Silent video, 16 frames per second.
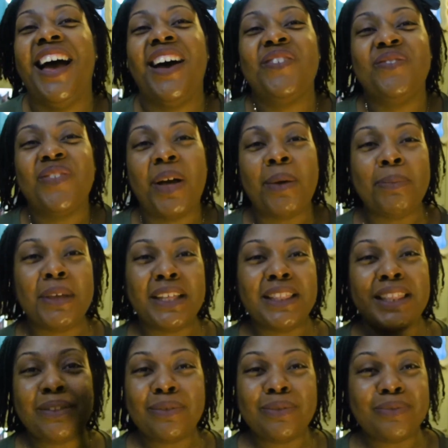um, i
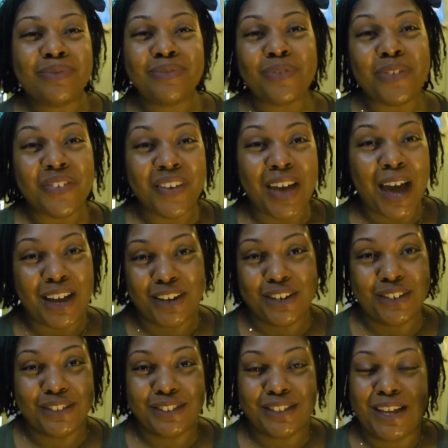mean we've got
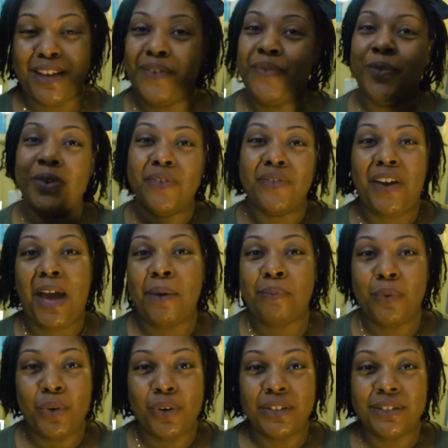girl stuff we've
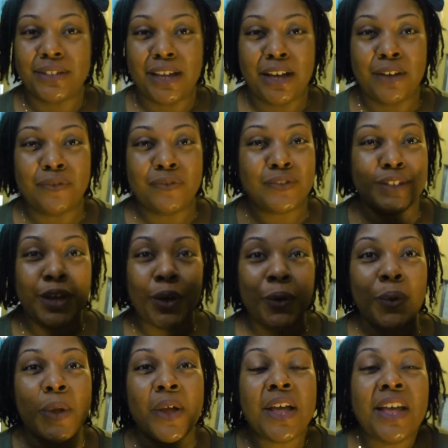got boy stuff so